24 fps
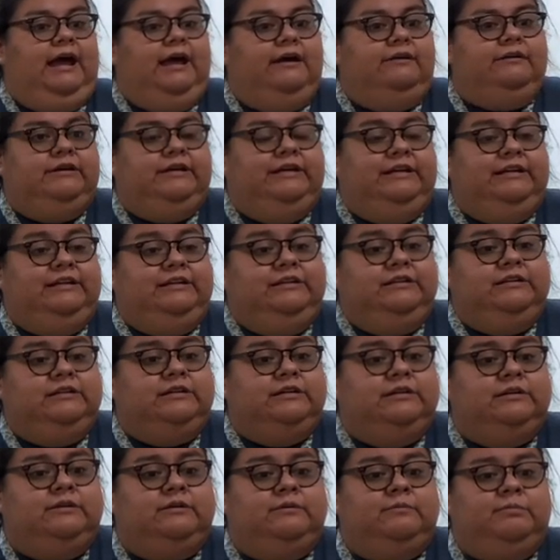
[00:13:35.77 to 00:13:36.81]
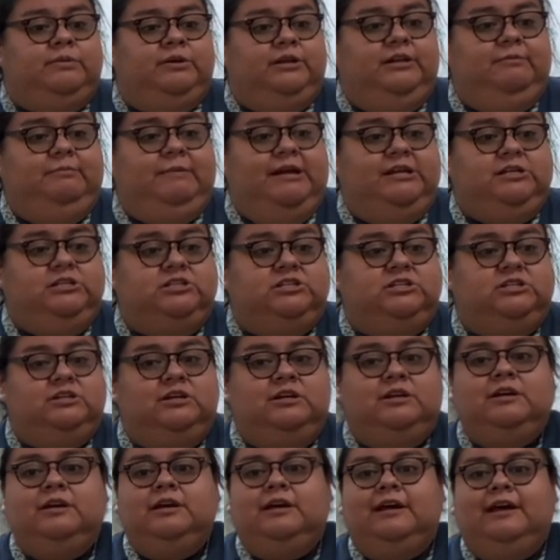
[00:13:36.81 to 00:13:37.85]
And pretty much
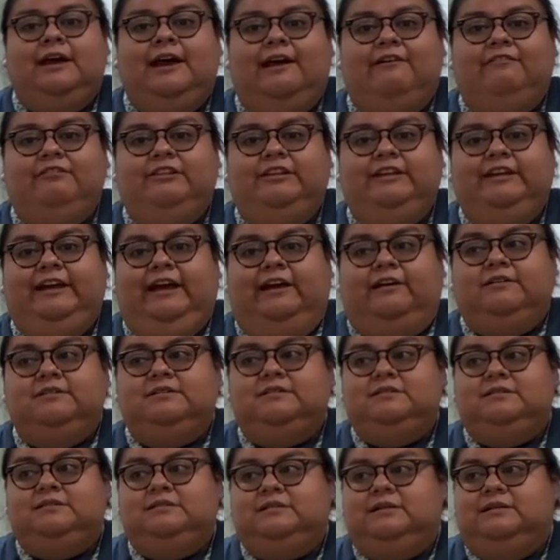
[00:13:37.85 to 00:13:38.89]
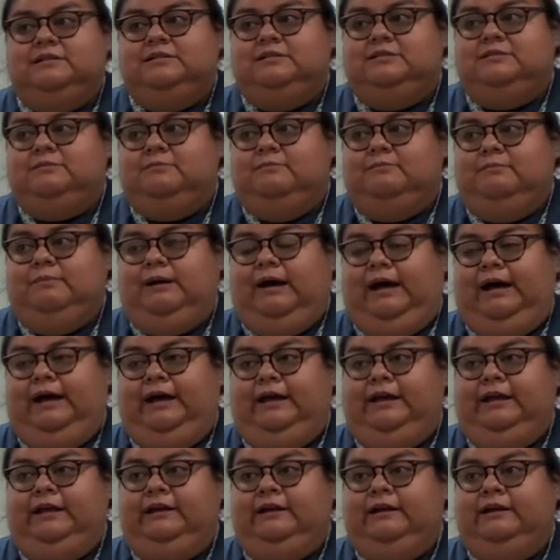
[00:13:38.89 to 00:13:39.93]
everything else is
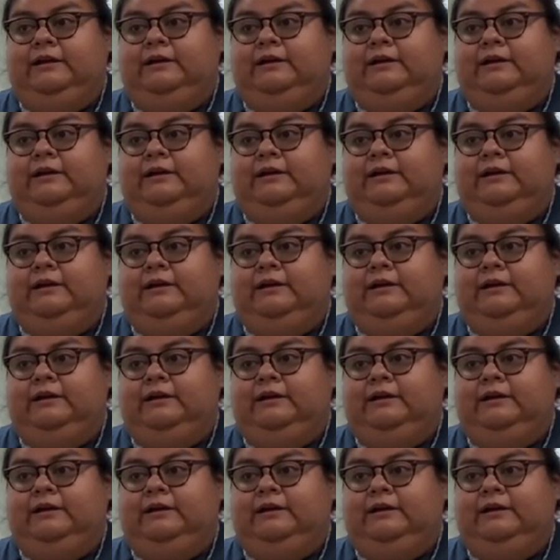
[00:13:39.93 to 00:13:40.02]
mine.